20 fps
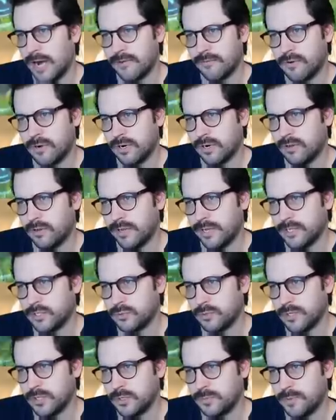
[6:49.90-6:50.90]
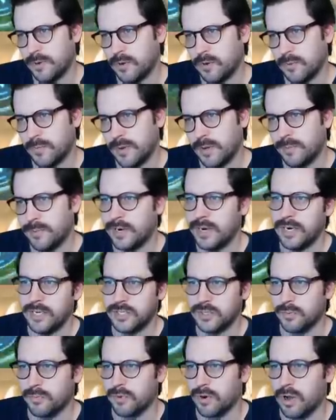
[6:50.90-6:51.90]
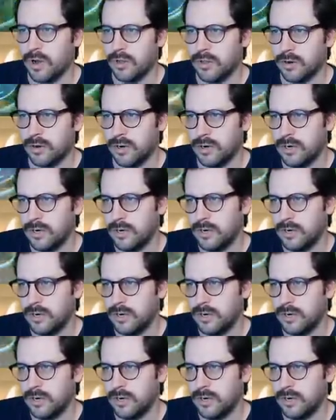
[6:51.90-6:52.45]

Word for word: of critical hits with this Pokemon, but it is a brawler.